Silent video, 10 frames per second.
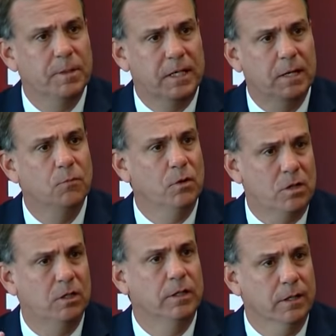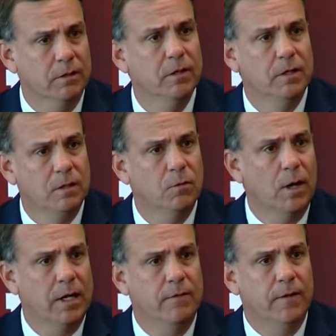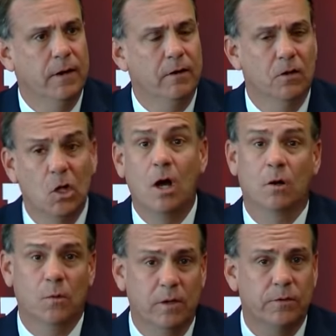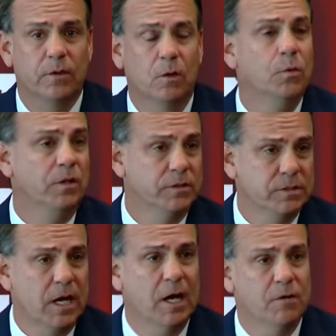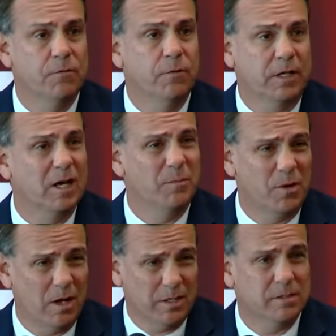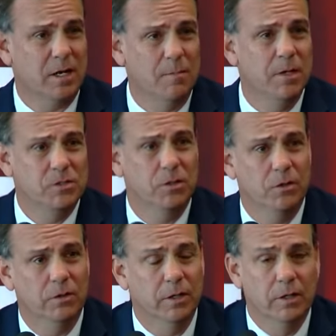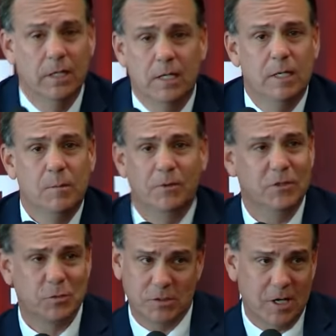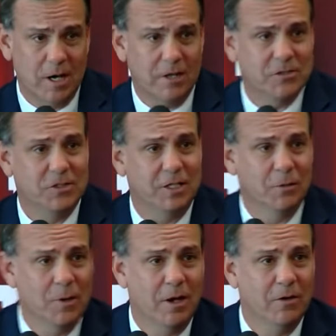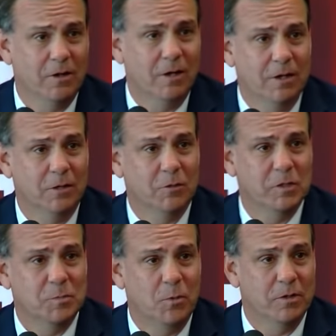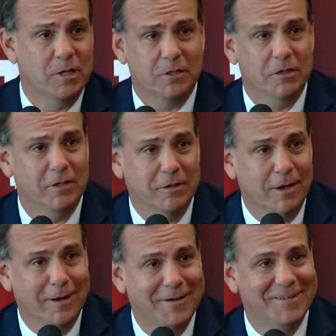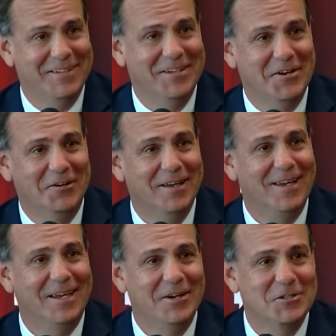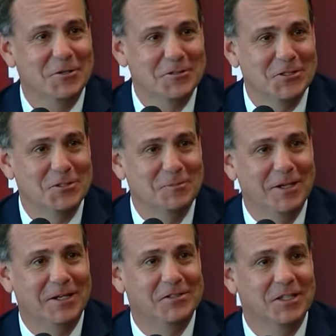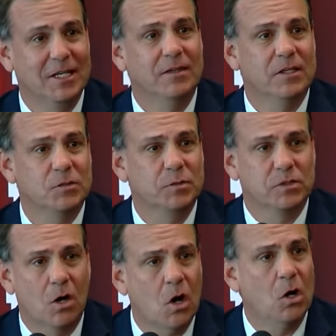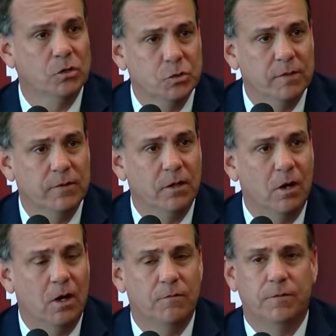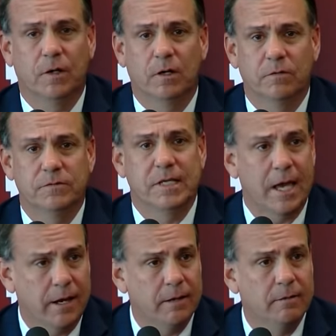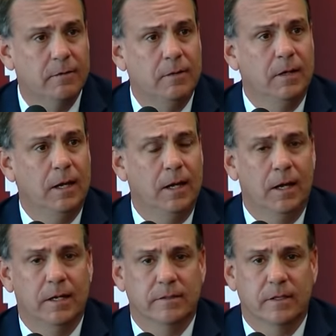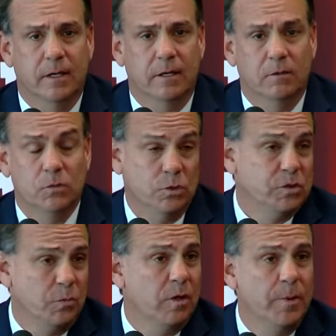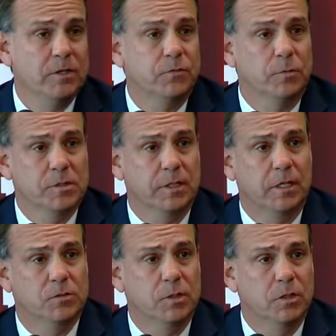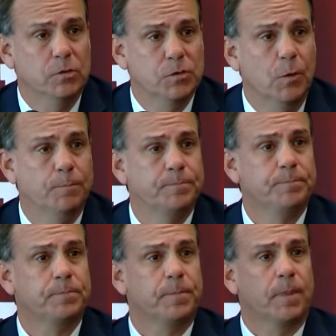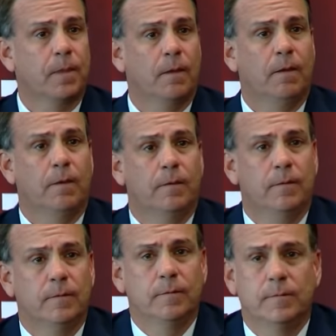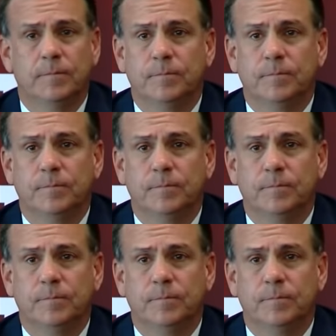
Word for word: became real clear right in there, along with a real desire for the kind of products that I mentioned earlier. But this was not us sitting around on, on a grease board, Dr. Hill and I, you know, in our transition meetings. This was all driven off of data and uh, using one of the best firms in the country to do so. Okay.